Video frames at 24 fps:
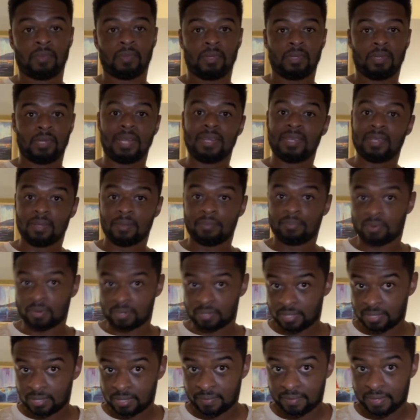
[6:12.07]
And in the
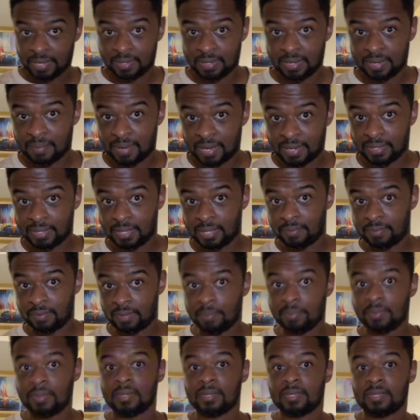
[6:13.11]
process of getting myself
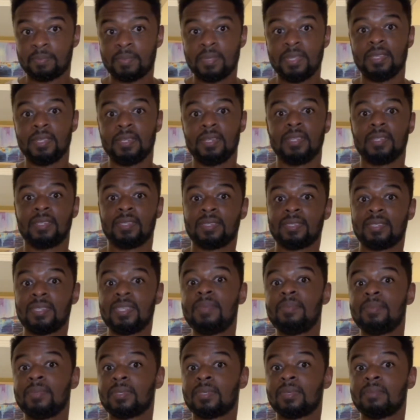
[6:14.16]
up to speed, it
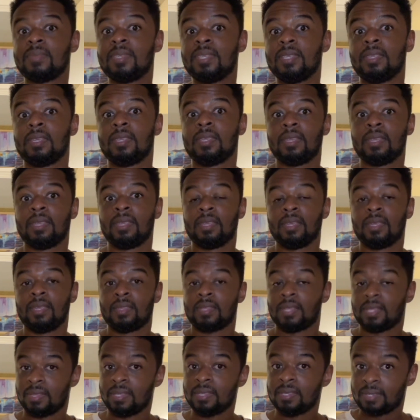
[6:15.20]
seems to me
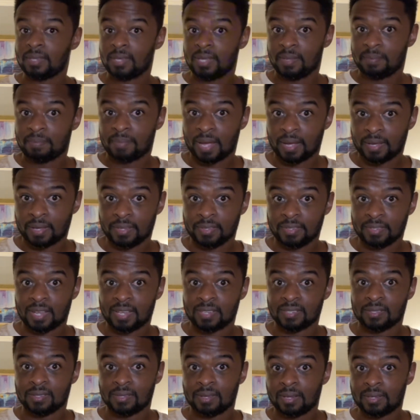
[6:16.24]
that this aid package
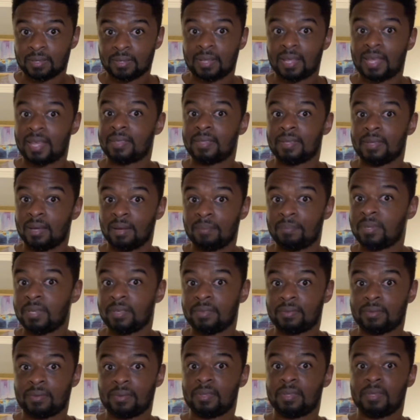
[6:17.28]
has not had the
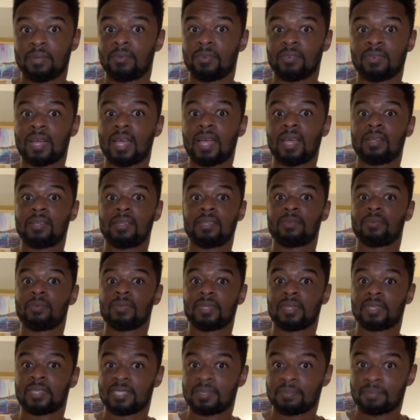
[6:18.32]
uplift on the morale it was
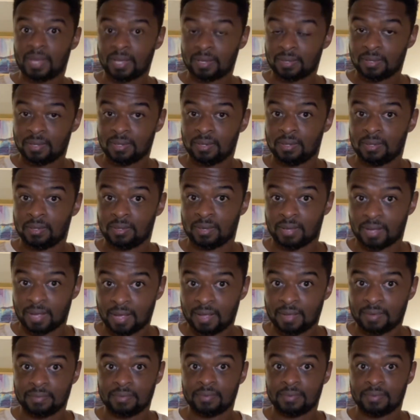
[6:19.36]
expected to have.